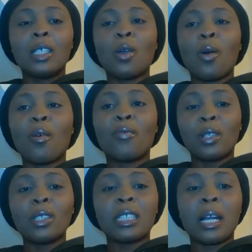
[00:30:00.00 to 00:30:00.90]
your
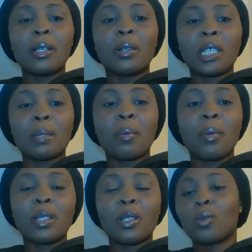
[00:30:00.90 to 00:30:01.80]
volunteering or
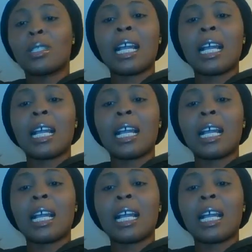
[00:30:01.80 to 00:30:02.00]
experience to